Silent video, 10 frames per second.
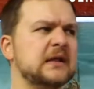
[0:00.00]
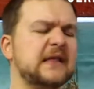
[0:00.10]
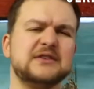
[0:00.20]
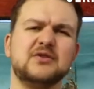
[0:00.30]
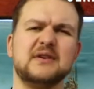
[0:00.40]

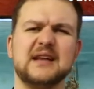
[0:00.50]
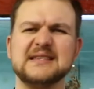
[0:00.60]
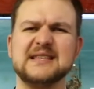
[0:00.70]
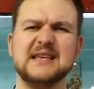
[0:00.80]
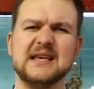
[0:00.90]
that sort of
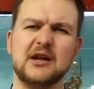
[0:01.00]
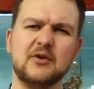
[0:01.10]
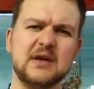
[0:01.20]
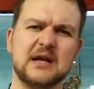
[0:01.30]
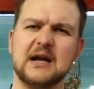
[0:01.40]
dusky
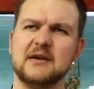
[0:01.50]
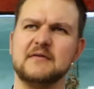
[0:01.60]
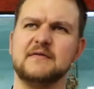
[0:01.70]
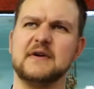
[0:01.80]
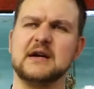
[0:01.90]
yellowy kind
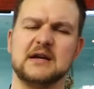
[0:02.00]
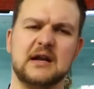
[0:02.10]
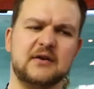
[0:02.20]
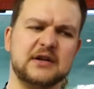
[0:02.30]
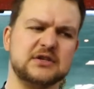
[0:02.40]
of uh,
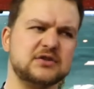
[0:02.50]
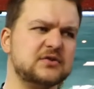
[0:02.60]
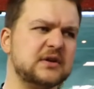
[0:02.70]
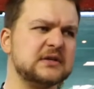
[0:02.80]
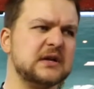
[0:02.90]
coloration
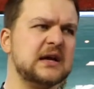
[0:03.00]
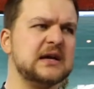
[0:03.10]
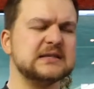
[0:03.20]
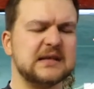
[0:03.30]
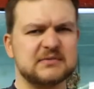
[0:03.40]
to it.
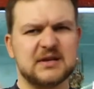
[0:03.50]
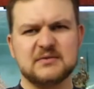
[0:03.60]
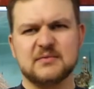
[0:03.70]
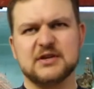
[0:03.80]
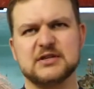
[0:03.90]

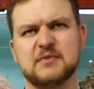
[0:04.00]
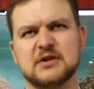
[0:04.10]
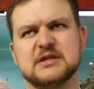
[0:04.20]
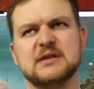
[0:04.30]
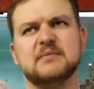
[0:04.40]
Sometimes a bit of
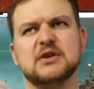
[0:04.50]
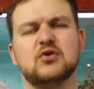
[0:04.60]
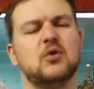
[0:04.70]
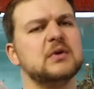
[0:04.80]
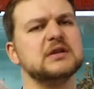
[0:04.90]
spotting but
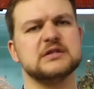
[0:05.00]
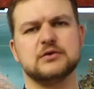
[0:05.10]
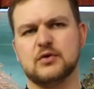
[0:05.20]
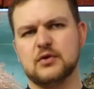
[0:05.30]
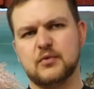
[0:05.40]
normally
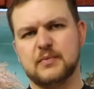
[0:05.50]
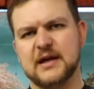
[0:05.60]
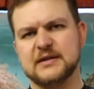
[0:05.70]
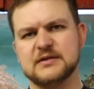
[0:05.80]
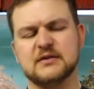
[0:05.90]
just sort of your
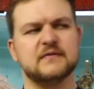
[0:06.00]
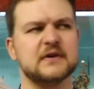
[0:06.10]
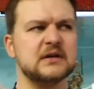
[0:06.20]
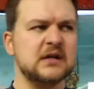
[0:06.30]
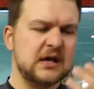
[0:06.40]
plain
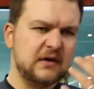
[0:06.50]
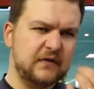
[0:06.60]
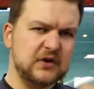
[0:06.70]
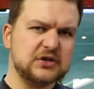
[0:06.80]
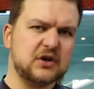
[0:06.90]
silver,
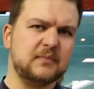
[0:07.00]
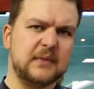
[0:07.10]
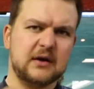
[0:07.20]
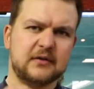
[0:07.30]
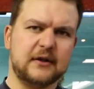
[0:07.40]
very sharp
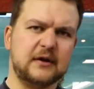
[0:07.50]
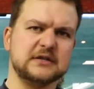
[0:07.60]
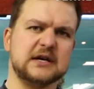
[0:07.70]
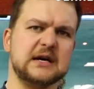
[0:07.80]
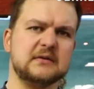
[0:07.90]
mouth,
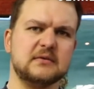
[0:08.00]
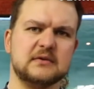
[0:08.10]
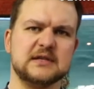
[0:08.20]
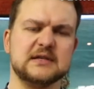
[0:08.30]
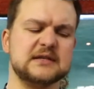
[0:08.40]
large eye,
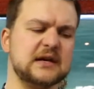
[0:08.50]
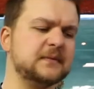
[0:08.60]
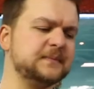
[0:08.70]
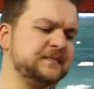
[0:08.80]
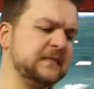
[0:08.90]
scissor
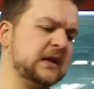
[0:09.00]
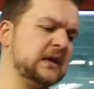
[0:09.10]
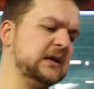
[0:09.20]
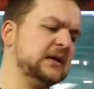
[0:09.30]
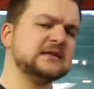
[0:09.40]
tail,
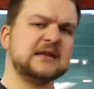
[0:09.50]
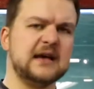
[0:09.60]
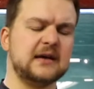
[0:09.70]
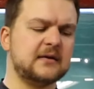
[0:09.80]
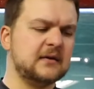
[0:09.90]

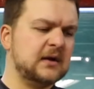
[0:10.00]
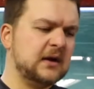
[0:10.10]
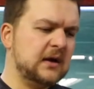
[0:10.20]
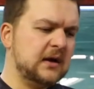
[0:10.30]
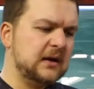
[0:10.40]
scare.
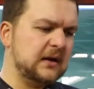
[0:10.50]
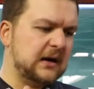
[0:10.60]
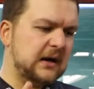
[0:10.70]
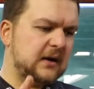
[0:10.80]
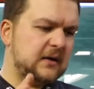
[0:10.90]

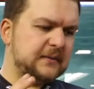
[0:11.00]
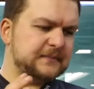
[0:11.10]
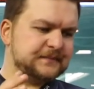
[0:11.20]
Now